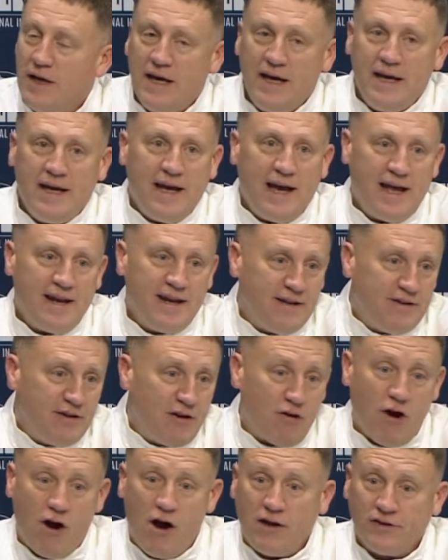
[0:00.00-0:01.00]
And then they're
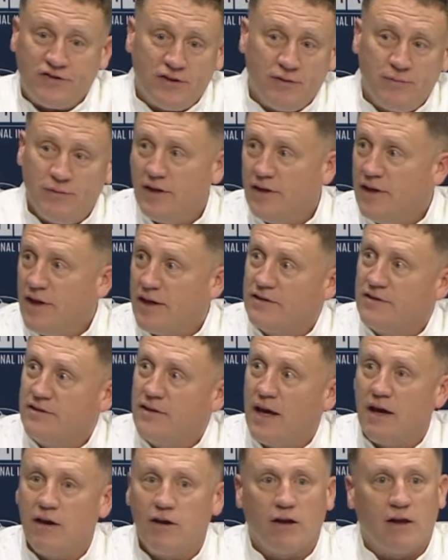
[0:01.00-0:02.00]
awesome, and the next day
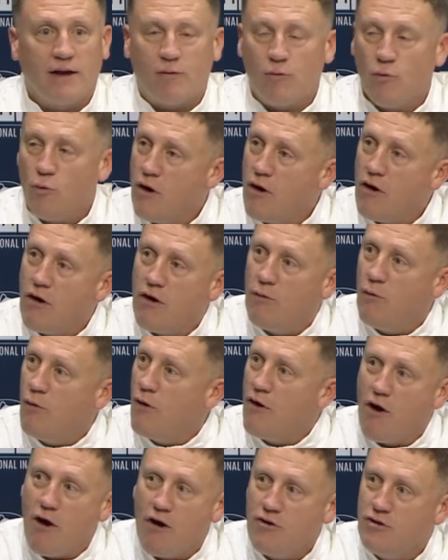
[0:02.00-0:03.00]
you're like, where are
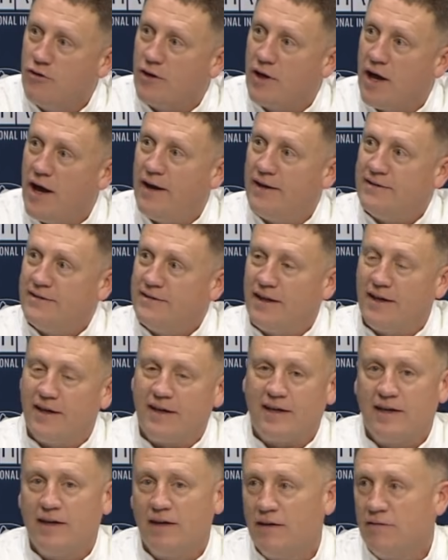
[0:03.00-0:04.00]
you guys? Like,
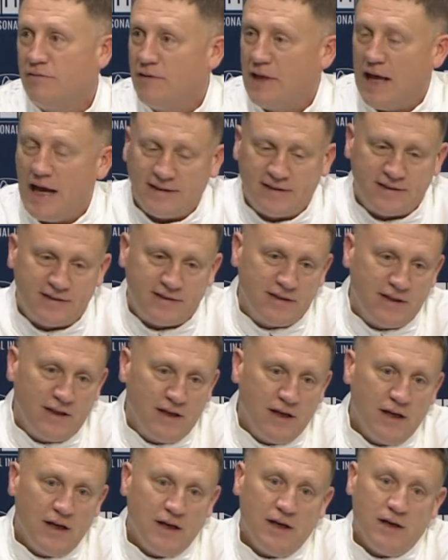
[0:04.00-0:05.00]
but
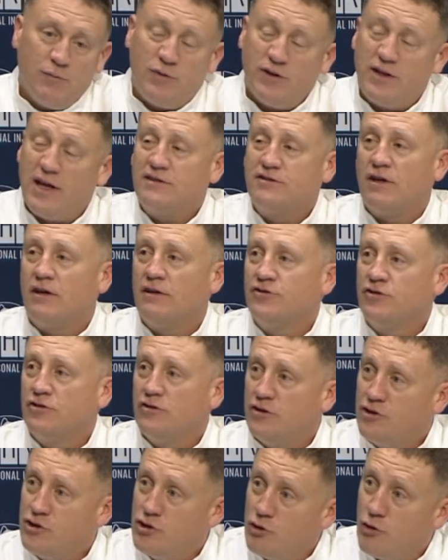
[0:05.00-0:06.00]
that's also the
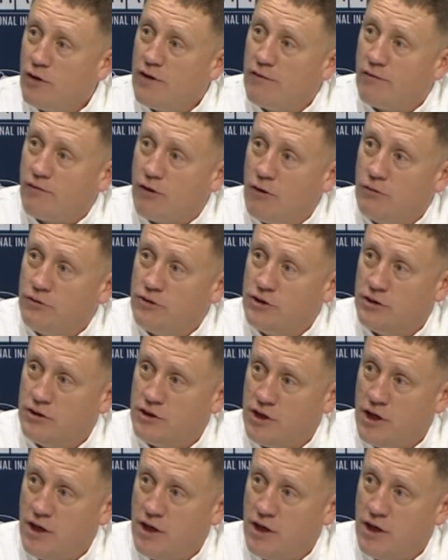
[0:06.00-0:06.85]
joy of coaching, John.